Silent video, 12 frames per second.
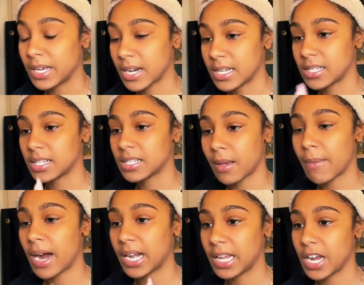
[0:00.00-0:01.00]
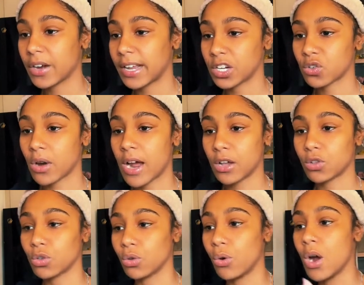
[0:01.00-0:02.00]
Because it's somebody here that's trying
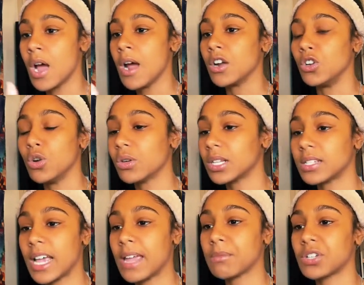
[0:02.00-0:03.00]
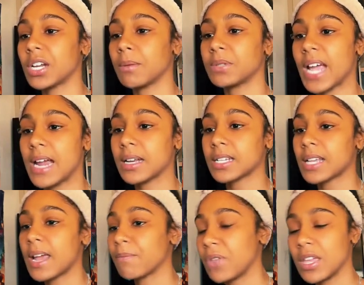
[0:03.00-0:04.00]
to do the same shit, obtain the
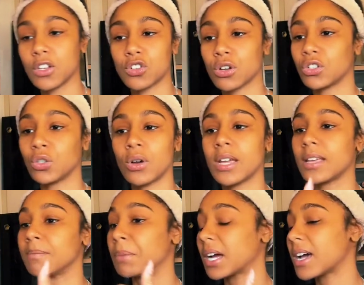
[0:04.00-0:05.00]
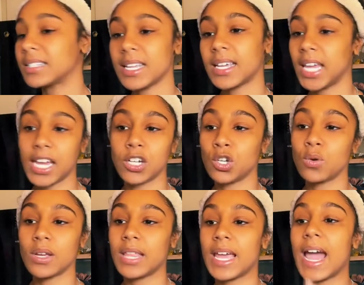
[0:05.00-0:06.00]
same thing that you're doing. And because they can't
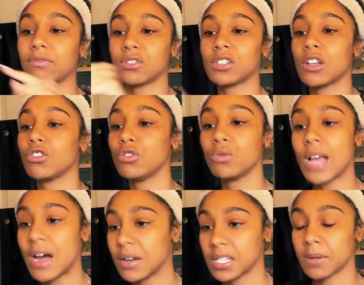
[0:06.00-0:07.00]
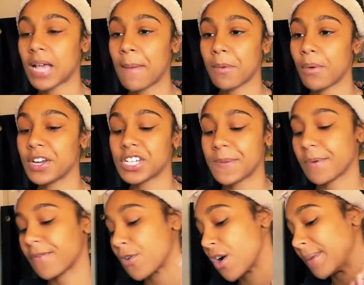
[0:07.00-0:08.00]
do it, they have to slow you down in some type of way,
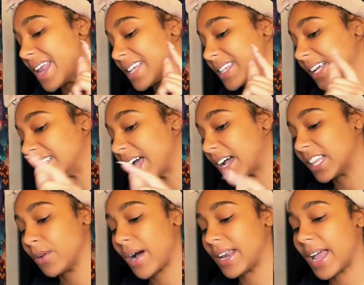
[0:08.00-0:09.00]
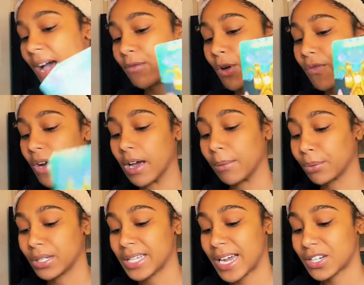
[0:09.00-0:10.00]
shape, or form. And that's exactly why they have no fucking
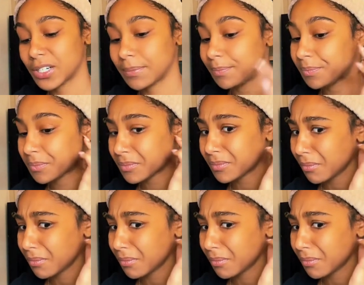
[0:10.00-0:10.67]
protection.